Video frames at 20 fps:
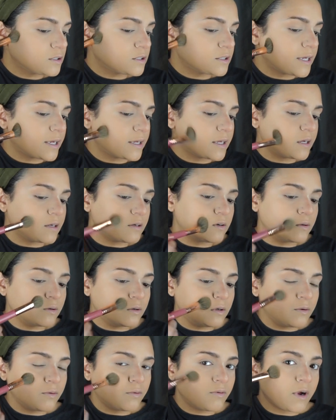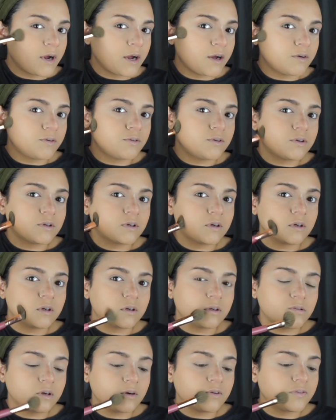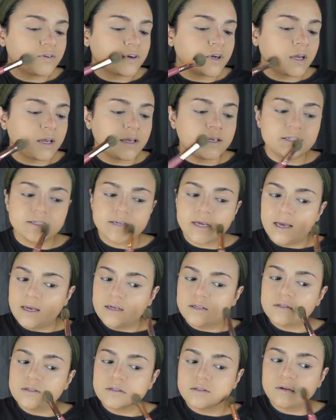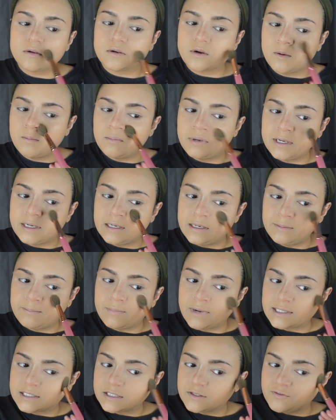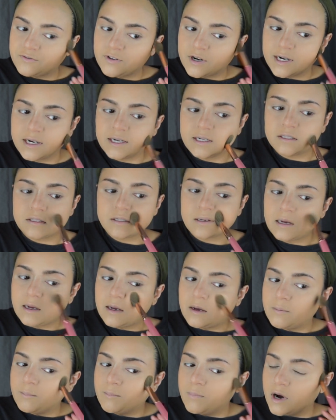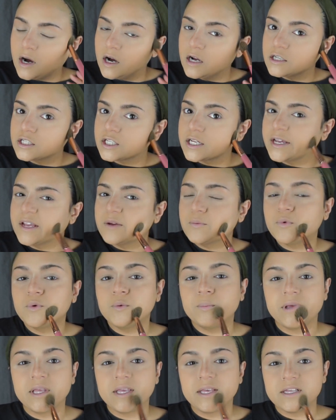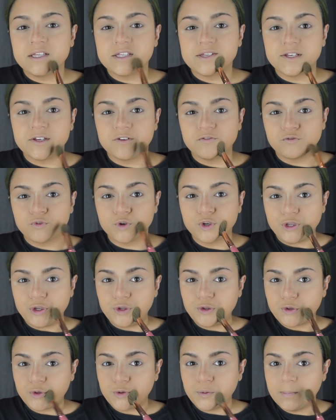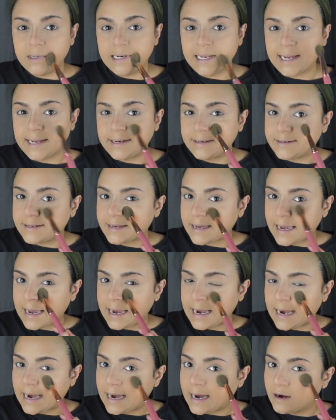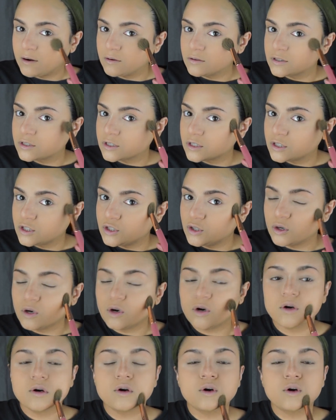take it all around your face. So it's not completely mattified, but it will be easy for you to blend out your